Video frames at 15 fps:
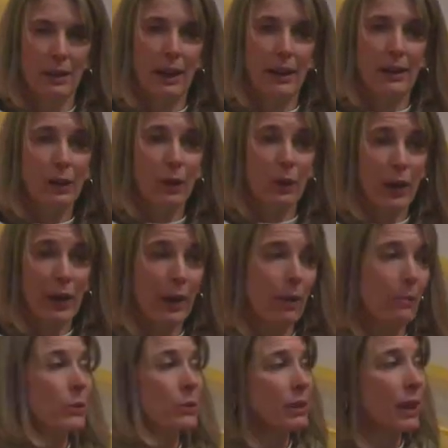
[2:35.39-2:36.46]
I know I
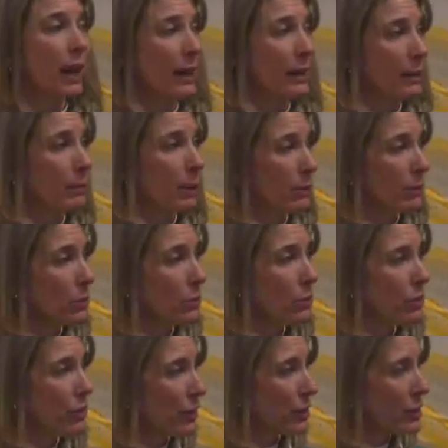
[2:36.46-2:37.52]
almost cut about
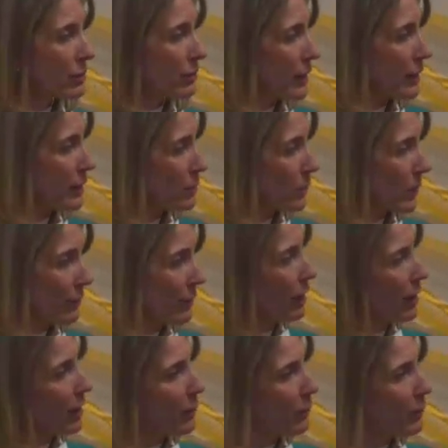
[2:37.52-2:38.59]
two-thirds of it because we have a
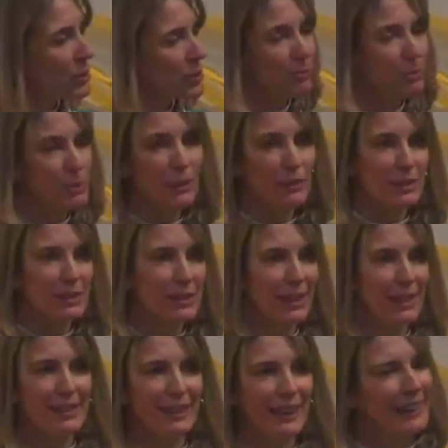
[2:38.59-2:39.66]
long worship service, and
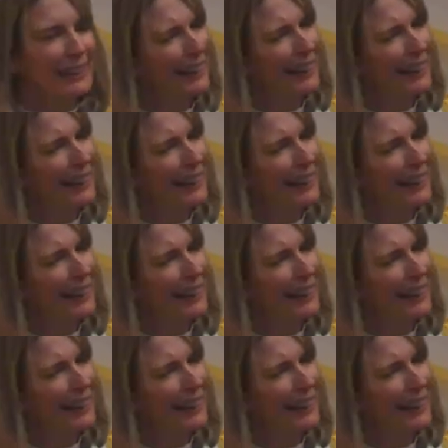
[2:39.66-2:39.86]
I thought,